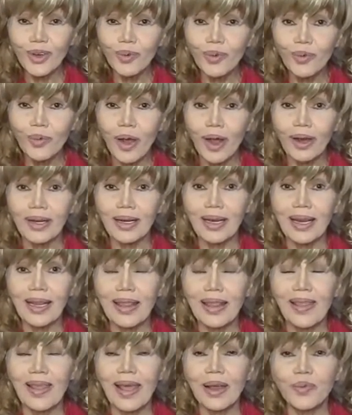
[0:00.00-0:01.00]
what?
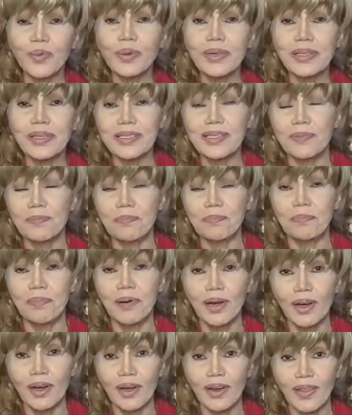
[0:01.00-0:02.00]
That was the
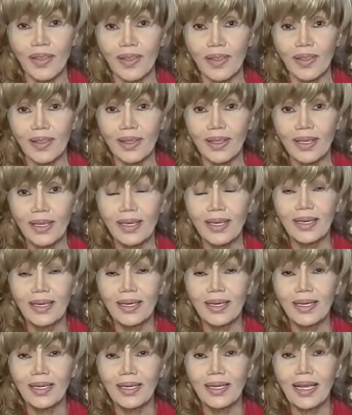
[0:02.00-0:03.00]
birth
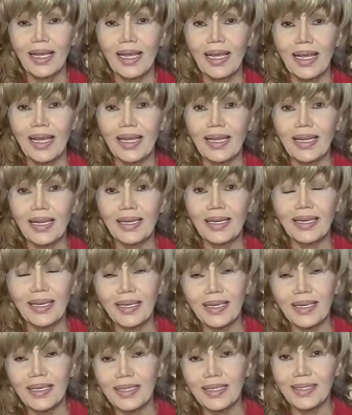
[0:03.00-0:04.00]
and
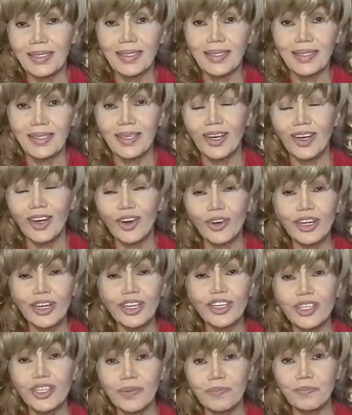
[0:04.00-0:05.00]

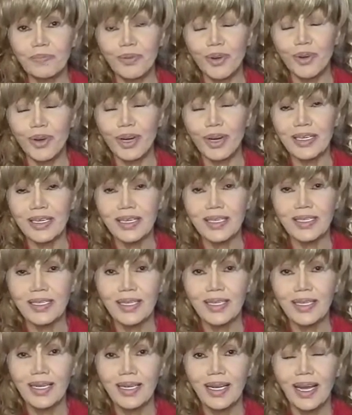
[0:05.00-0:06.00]
origin point
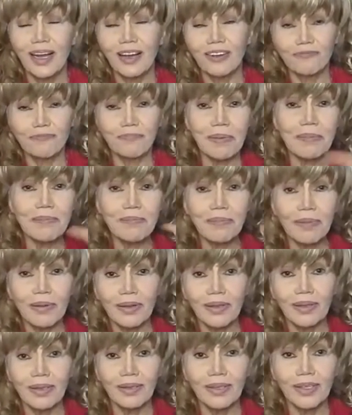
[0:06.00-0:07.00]
of
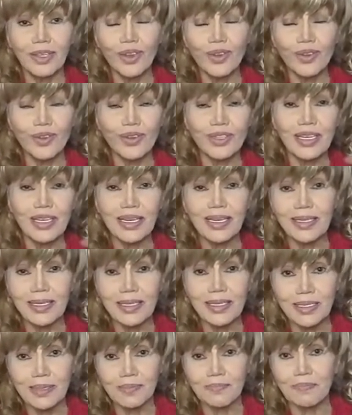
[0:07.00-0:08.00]
people using
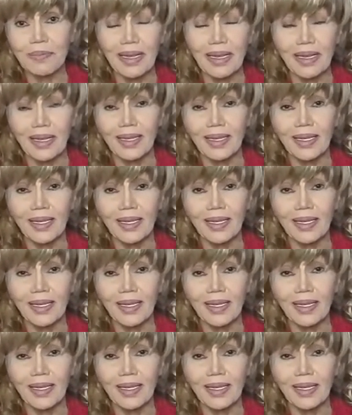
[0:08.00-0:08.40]
spitting.